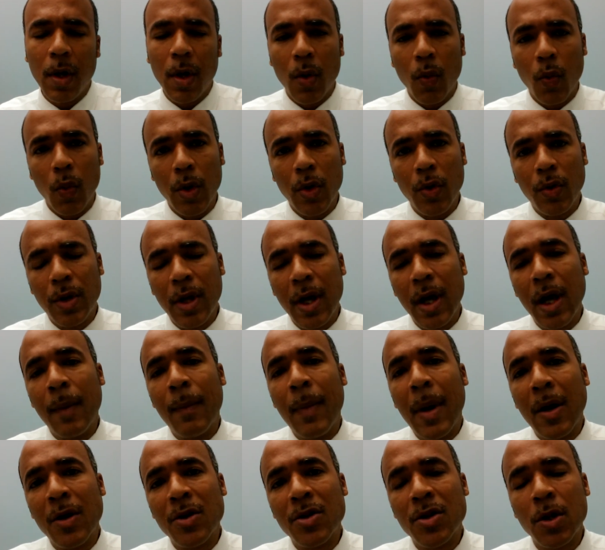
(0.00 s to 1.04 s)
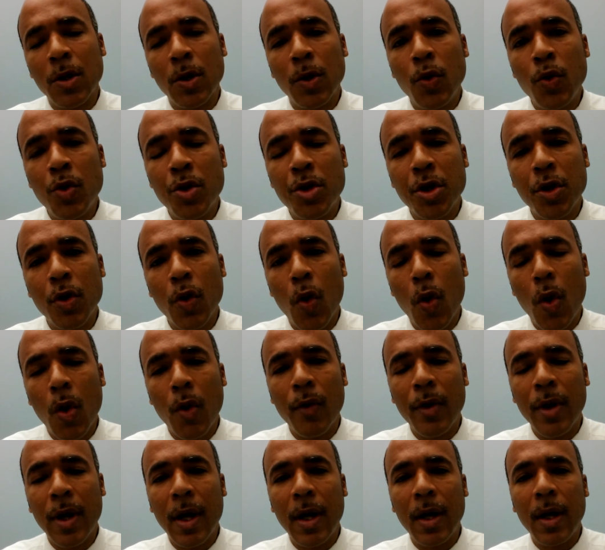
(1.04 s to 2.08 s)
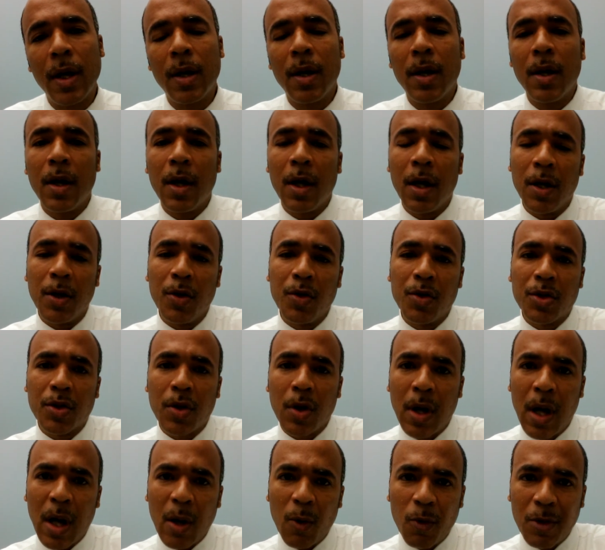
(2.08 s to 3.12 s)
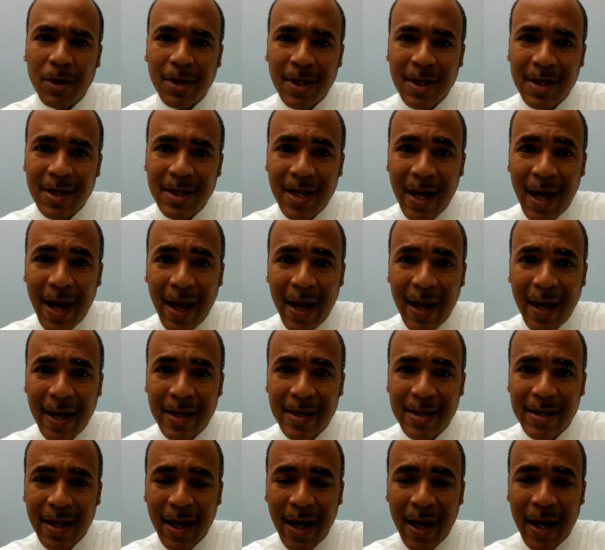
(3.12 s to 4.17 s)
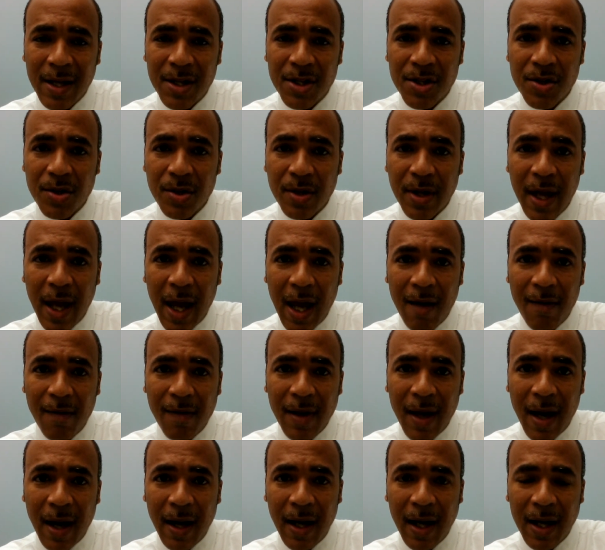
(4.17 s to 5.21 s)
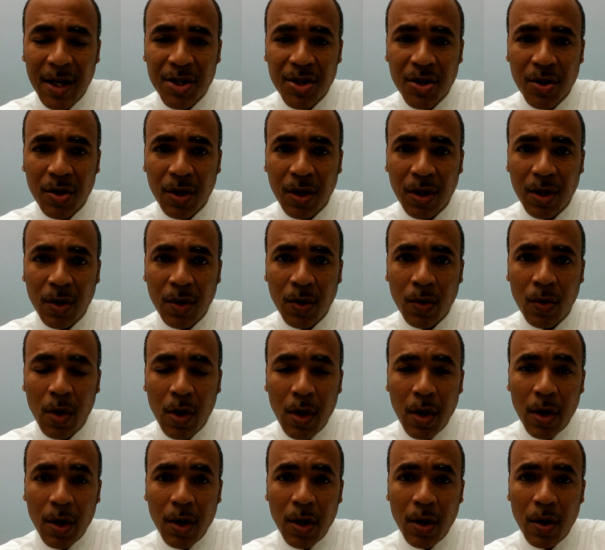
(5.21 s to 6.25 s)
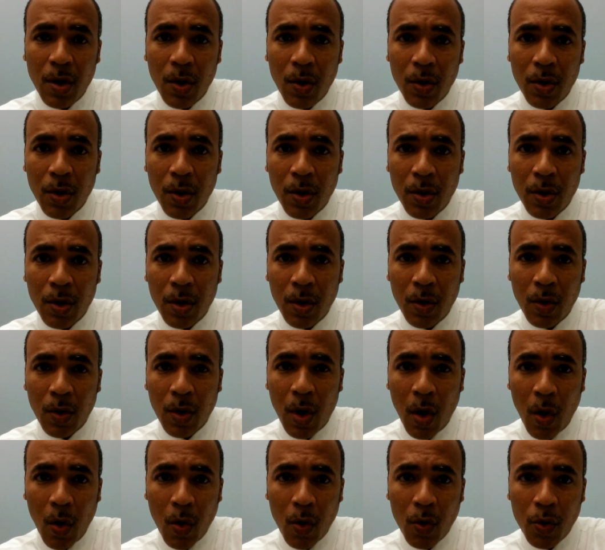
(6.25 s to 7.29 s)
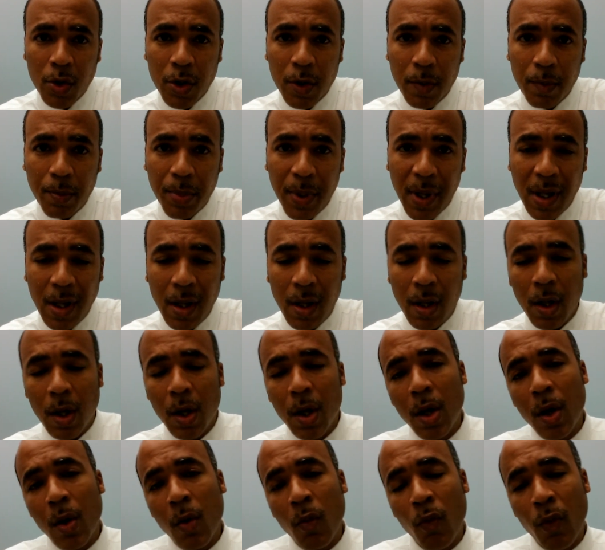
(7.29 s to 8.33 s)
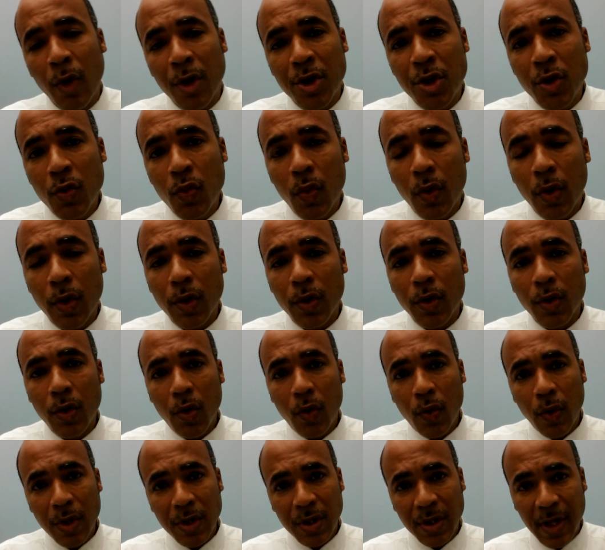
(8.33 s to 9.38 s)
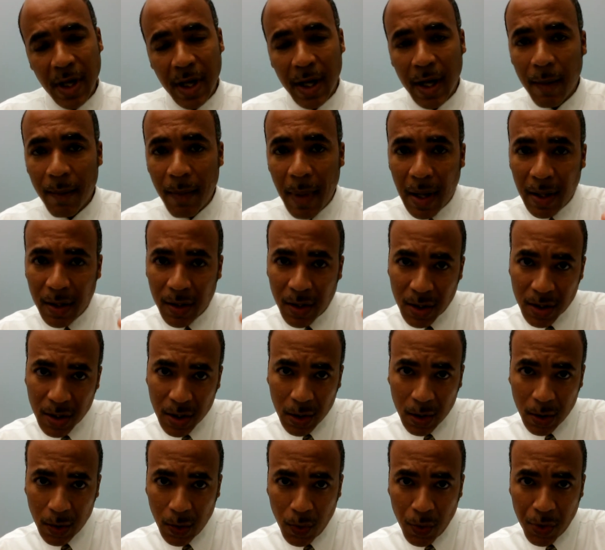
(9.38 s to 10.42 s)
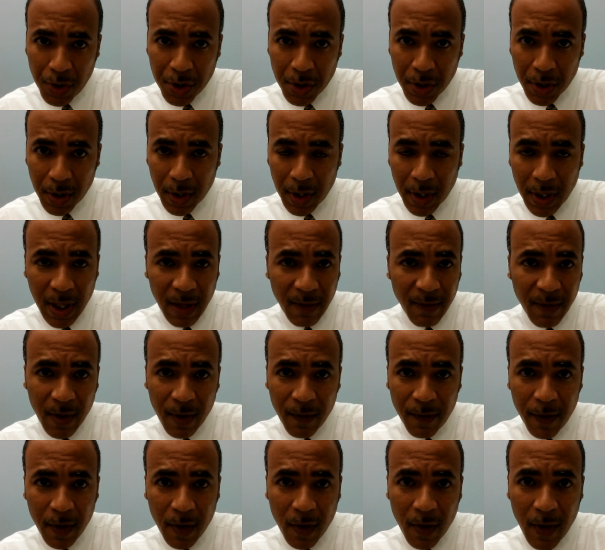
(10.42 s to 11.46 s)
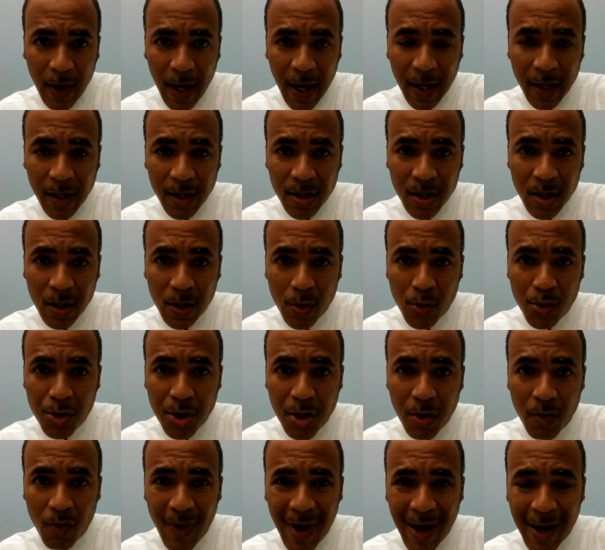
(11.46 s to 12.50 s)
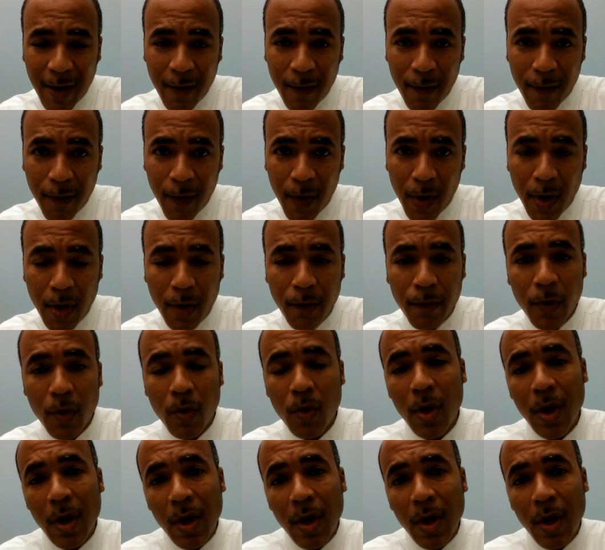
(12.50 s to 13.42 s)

When you think about solution-oriented and you start out with the task as your caveat, as your little, you know, your little goal to be, what you want to do is think about the solution. And even if you don't have the solution right in front of you,